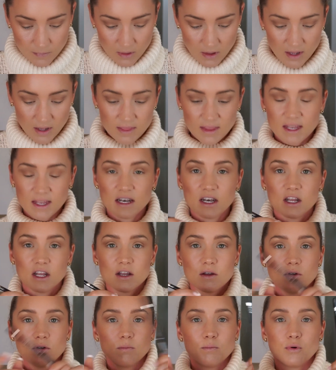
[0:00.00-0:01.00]
I then
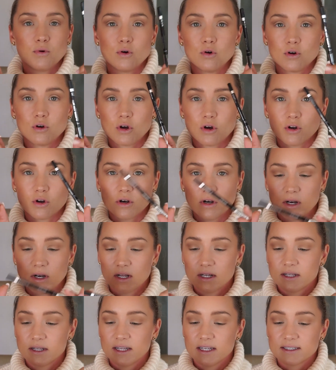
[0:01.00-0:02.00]
put on
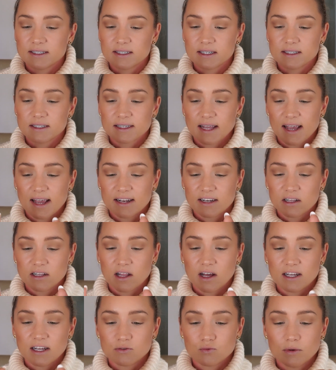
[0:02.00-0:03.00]
this
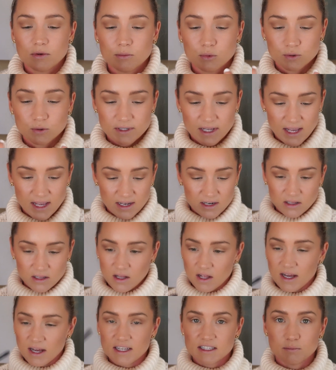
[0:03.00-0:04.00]
Scandeleyes, Rimmel
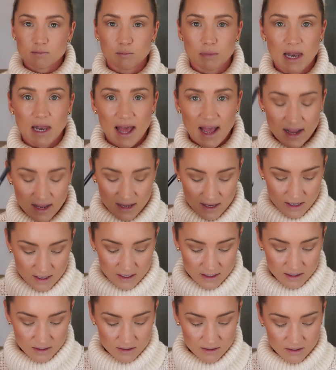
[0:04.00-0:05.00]
Scandeleyes black
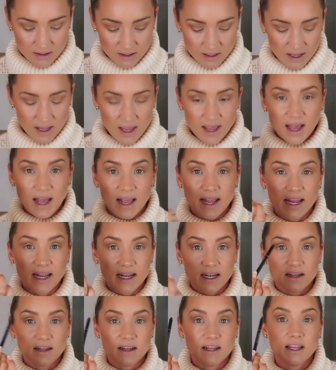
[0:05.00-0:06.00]

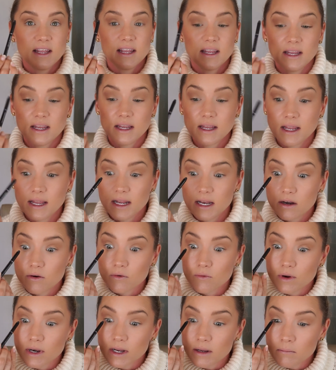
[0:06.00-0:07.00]
in the inner
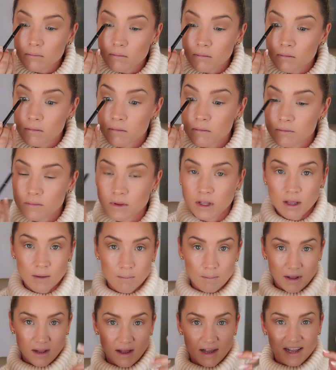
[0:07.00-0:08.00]
rim,
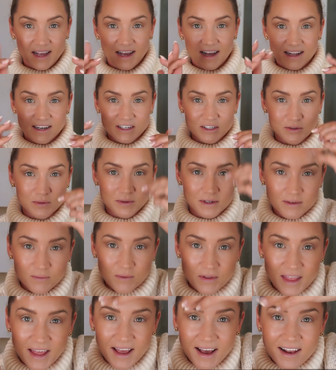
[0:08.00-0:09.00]
but I can't do it
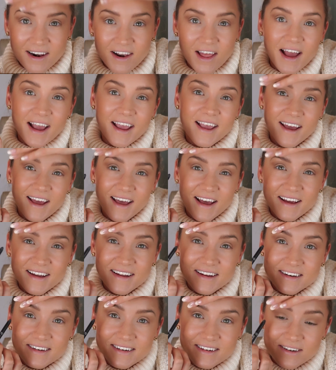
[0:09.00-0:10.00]
without
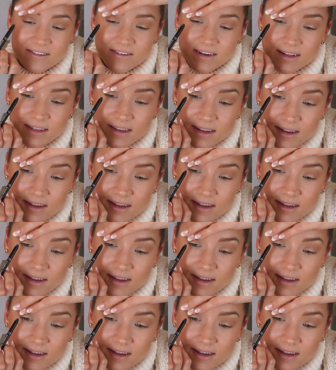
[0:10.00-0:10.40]
like doing